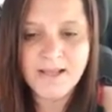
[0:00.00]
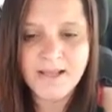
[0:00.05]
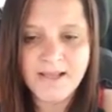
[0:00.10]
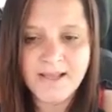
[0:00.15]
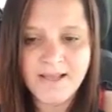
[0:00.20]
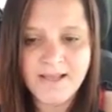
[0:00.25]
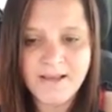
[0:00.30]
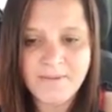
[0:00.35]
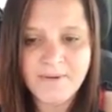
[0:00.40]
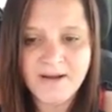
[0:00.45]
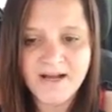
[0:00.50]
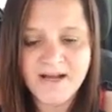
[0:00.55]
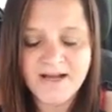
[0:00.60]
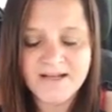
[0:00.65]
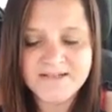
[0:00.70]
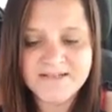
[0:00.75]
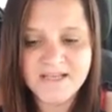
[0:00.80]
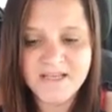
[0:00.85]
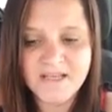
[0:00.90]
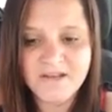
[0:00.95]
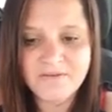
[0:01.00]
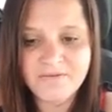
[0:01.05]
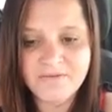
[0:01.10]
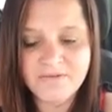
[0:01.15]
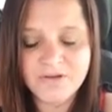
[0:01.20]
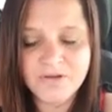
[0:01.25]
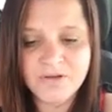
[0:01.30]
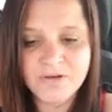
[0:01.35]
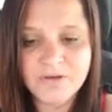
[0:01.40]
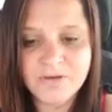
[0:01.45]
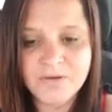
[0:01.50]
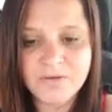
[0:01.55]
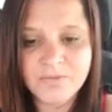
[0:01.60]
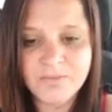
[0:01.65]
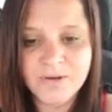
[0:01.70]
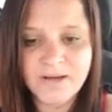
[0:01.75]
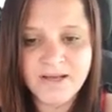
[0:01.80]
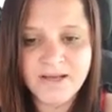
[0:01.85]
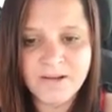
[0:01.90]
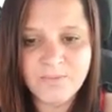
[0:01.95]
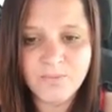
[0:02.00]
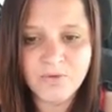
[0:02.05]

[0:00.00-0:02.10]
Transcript: Um, and if you uh,